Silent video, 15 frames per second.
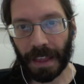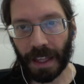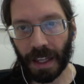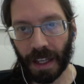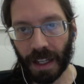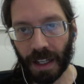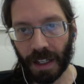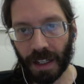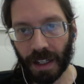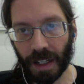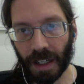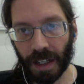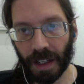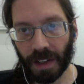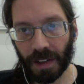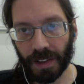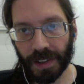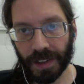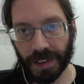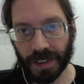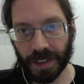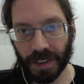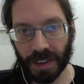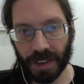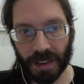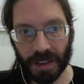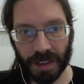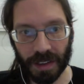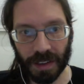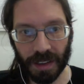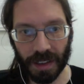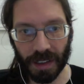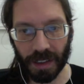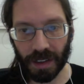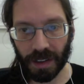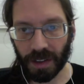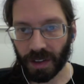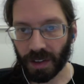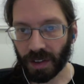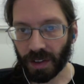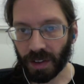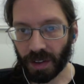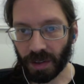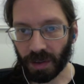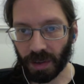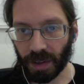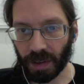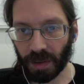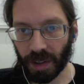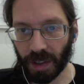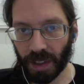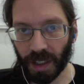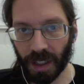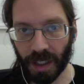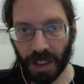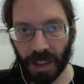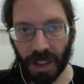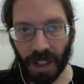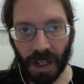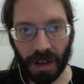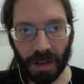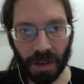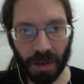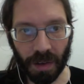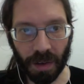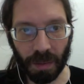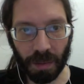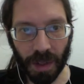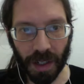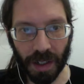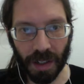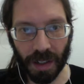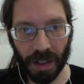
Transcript: And uh, let's see, we want a narrower button,